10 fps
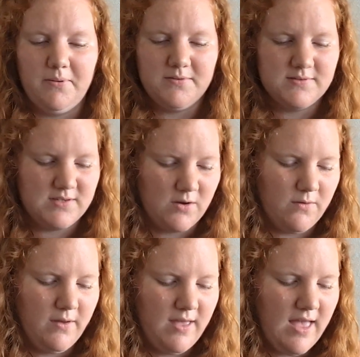
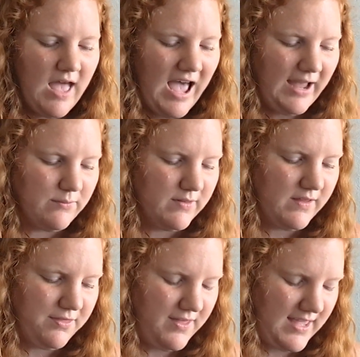So I
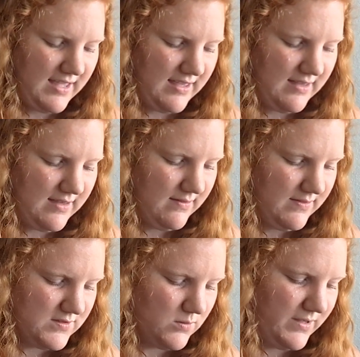really think
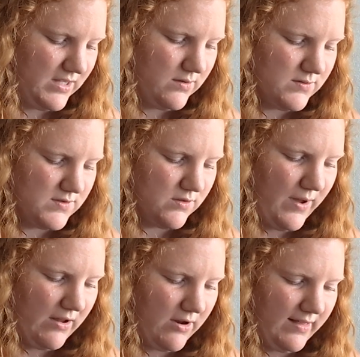this will be used
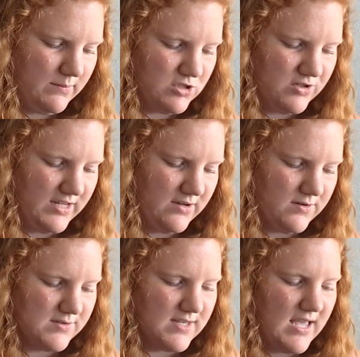throughout our elementary
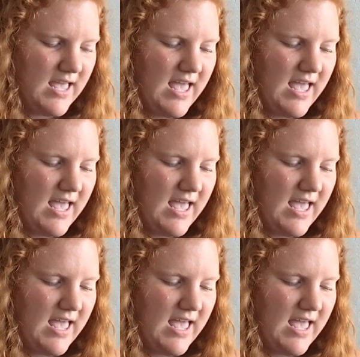years.